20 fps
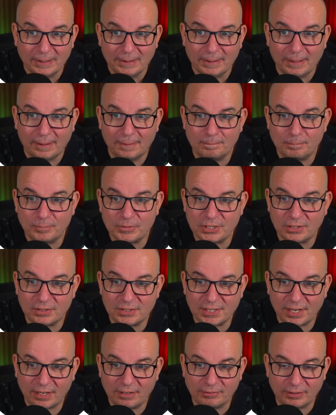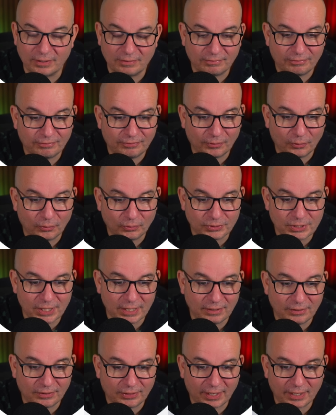So you're saving
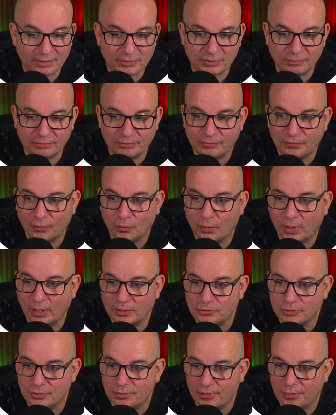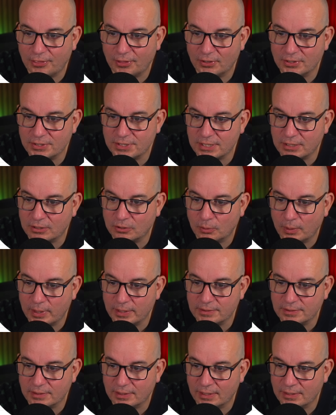14,430
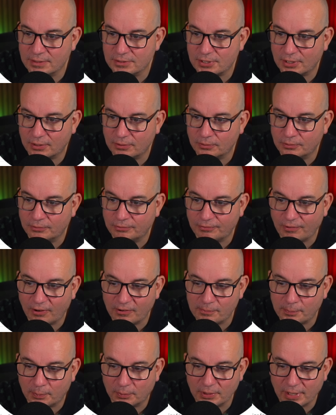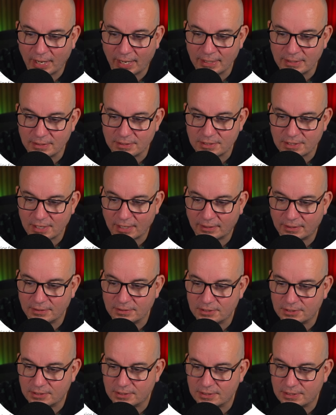quid in total. 5.8
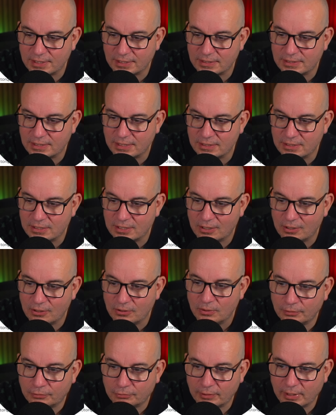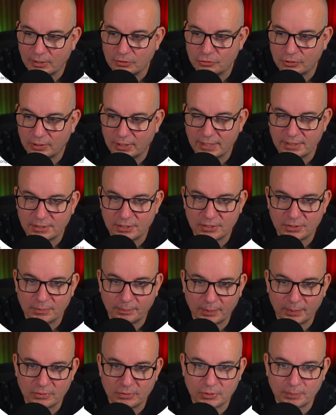seconds to 62. 300 litres
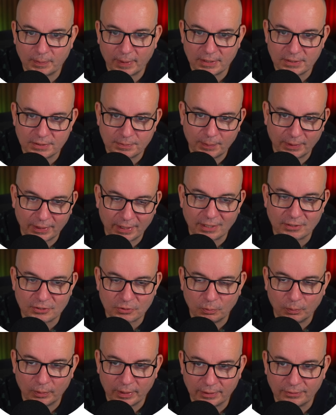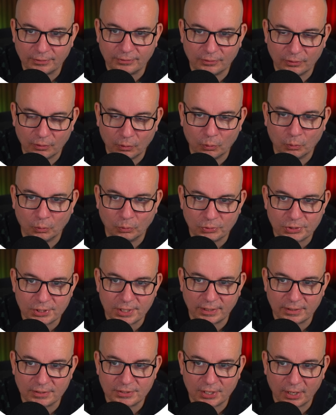of space, but that's with all
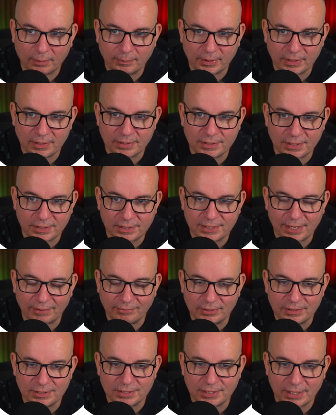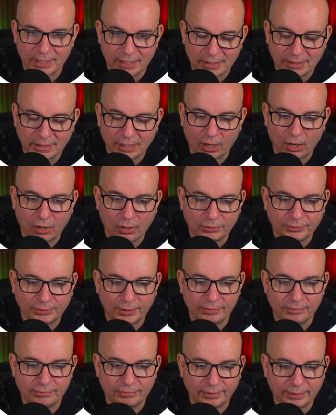seats up. It is a 7-seat car,
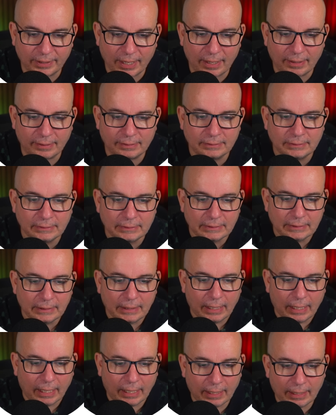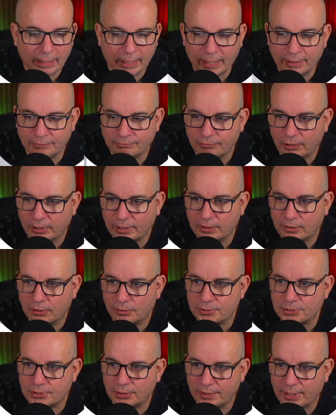don't forget. And running
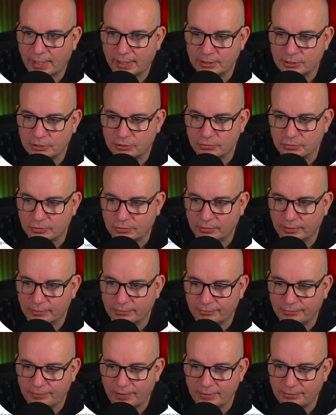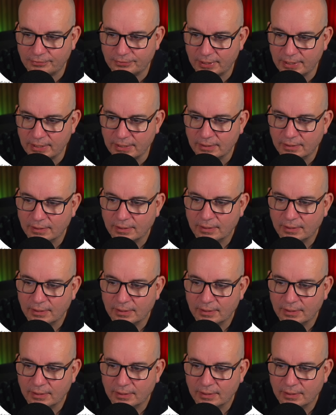costs on that, insurance group 50.